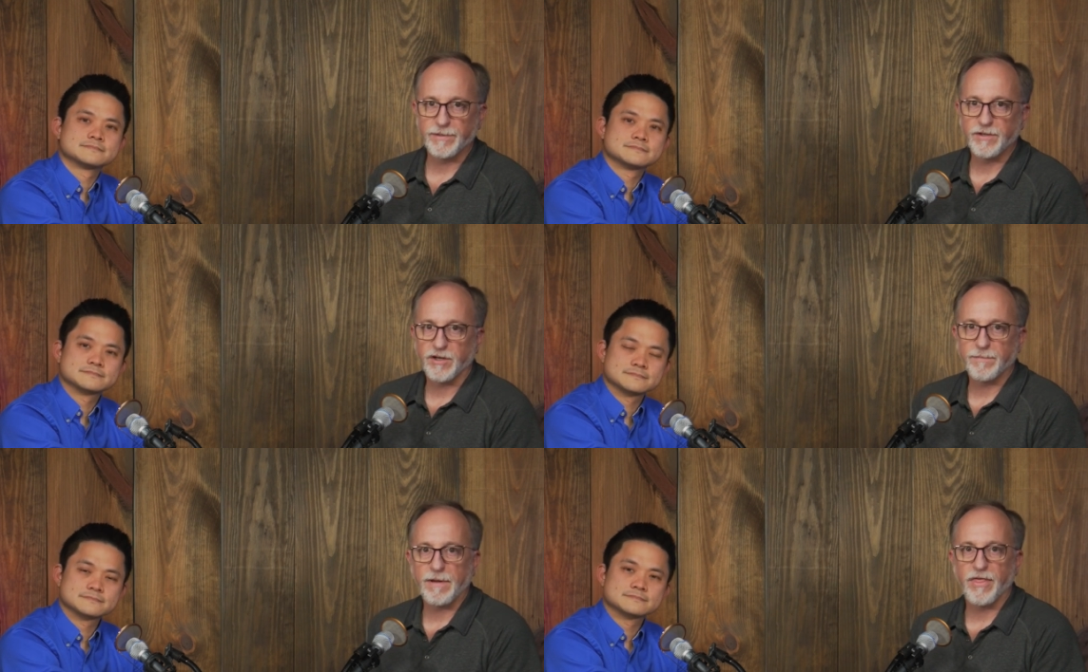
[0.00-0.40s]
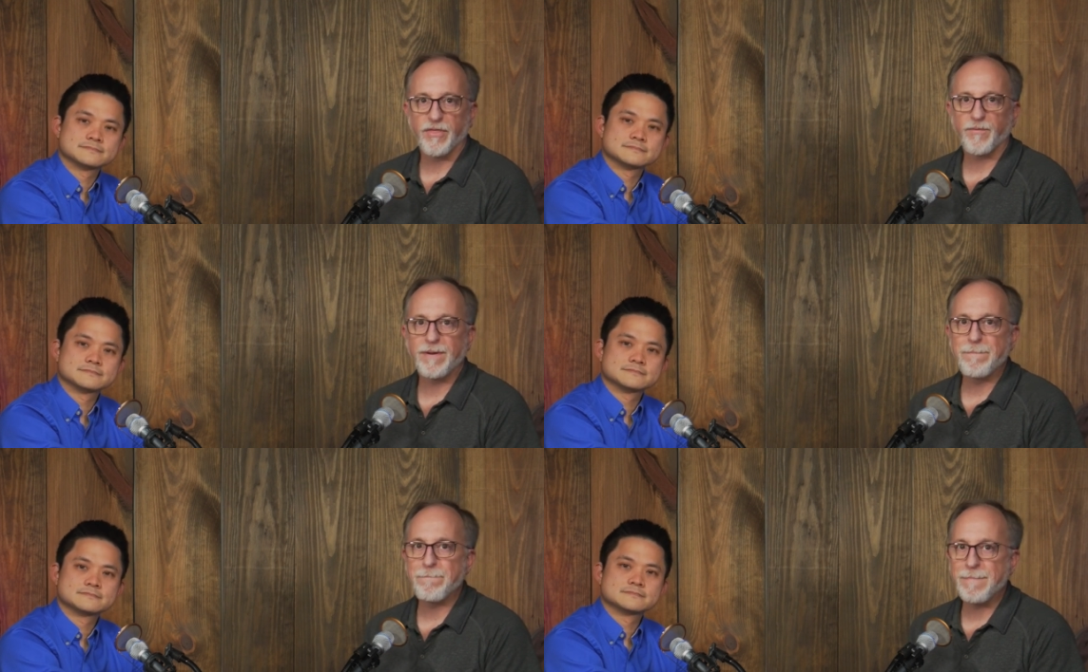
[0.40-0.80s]
Speaker 1: we talked about
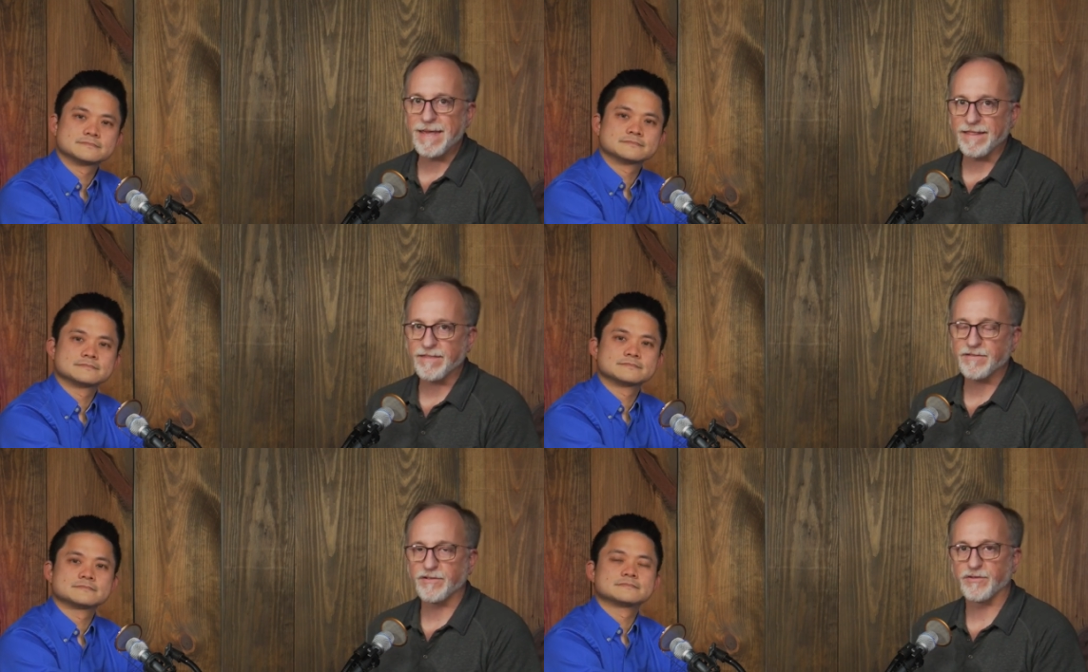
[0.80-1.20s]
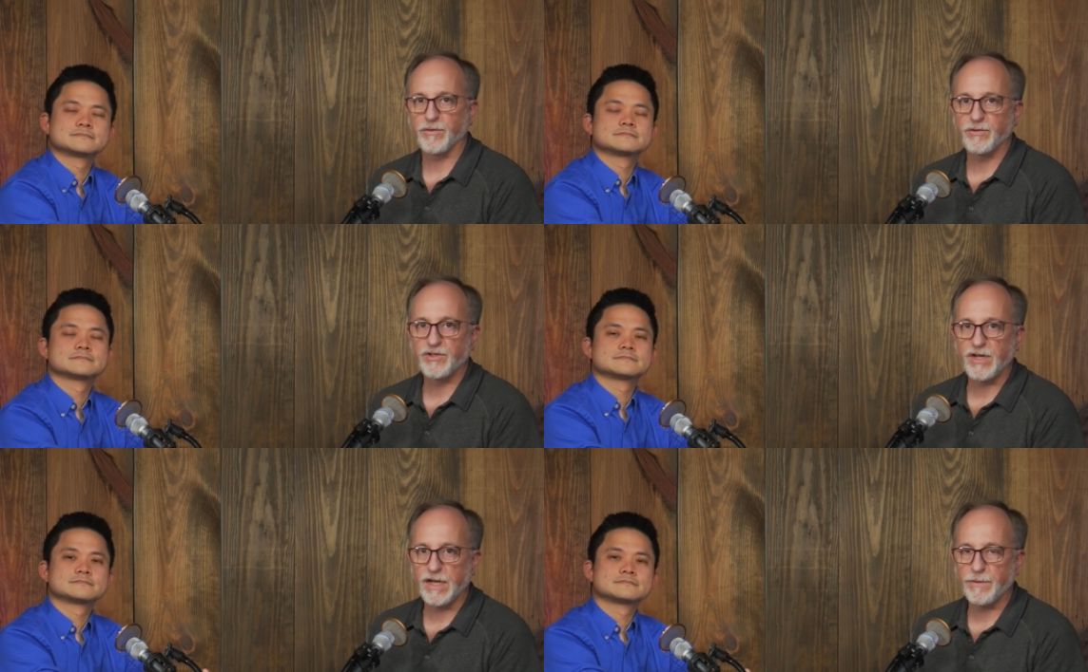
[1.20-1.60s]
three myths
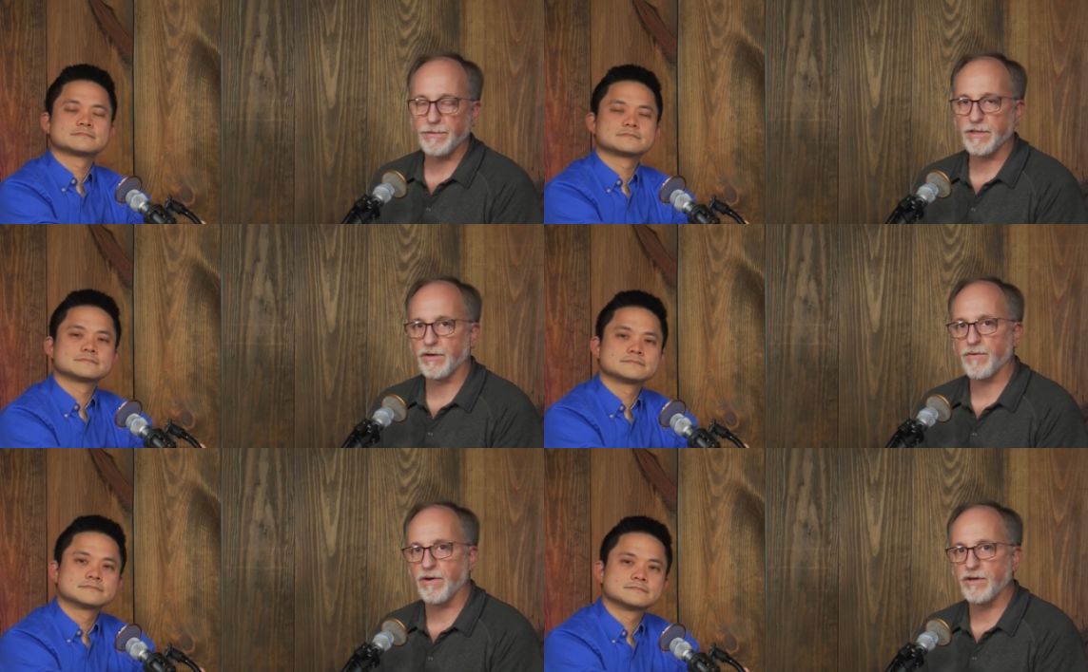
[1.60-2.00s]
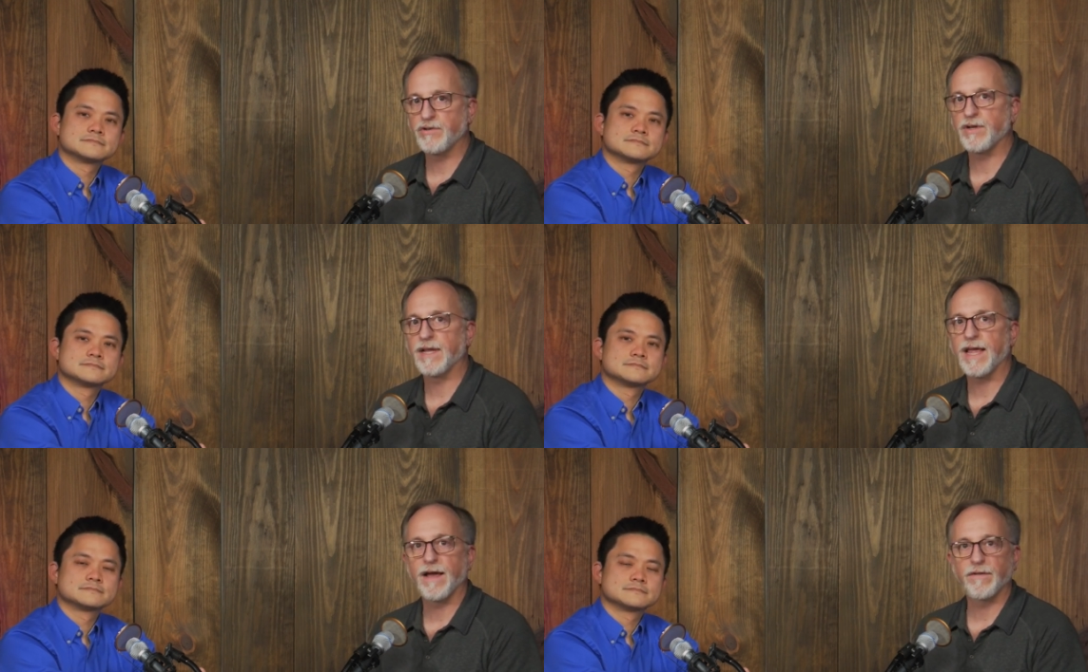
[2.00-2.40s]
associated with the
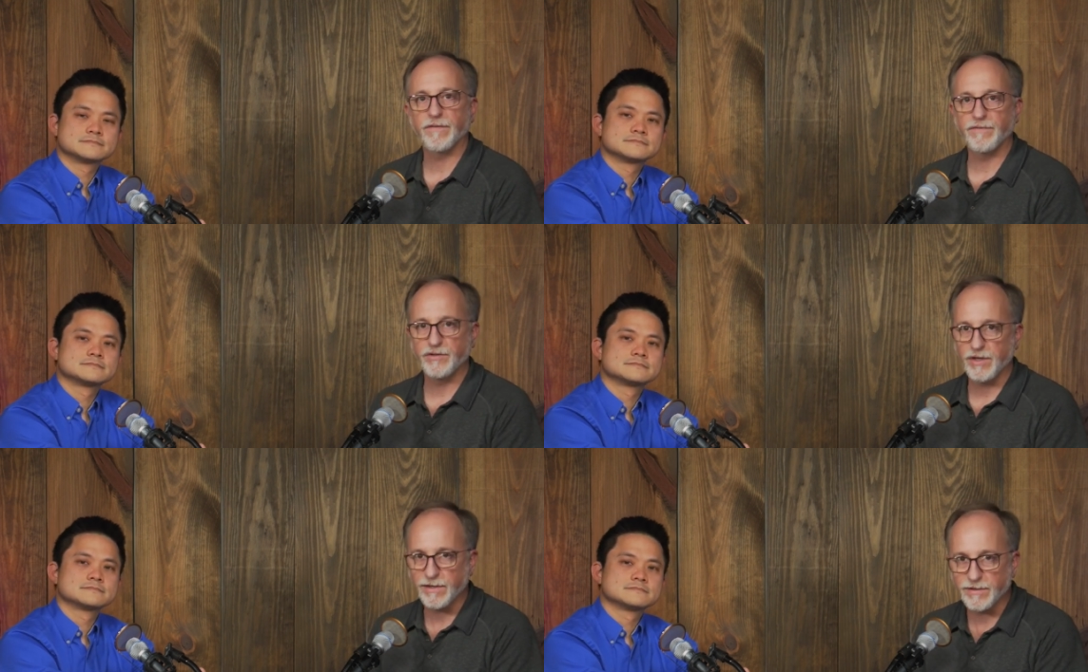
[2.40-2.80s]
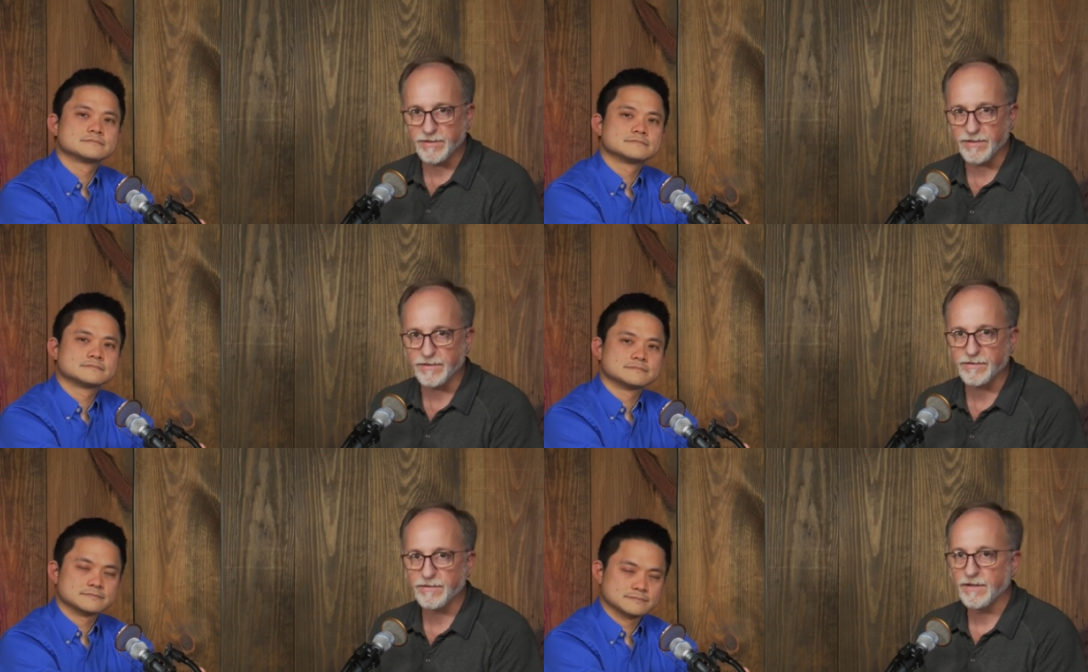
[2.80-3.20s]
creation account of
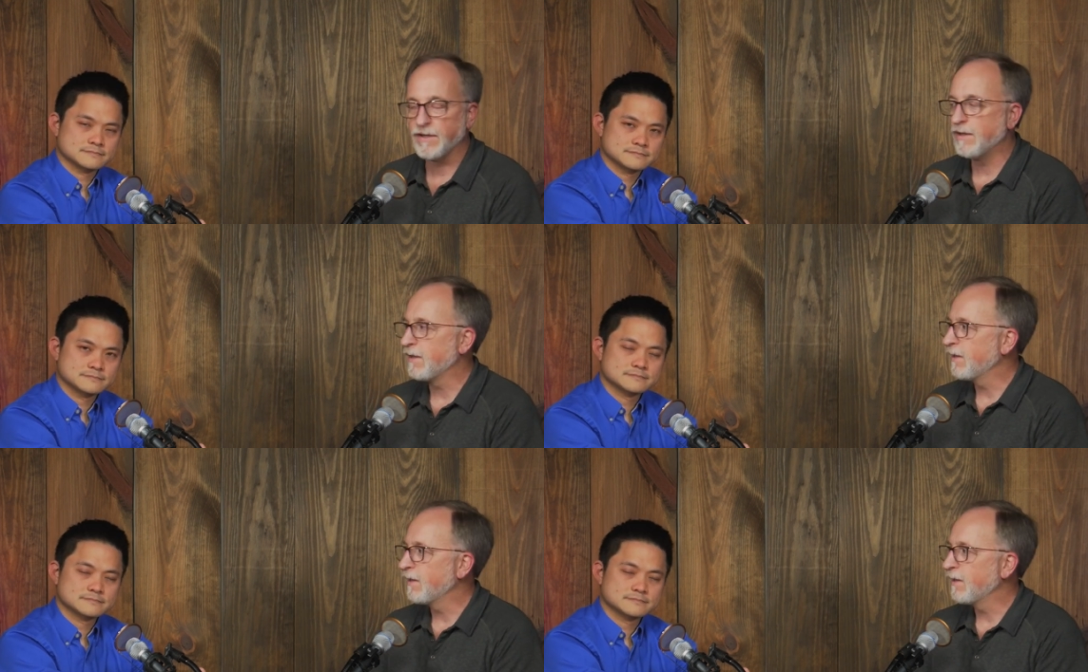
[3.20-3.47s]
Genesis.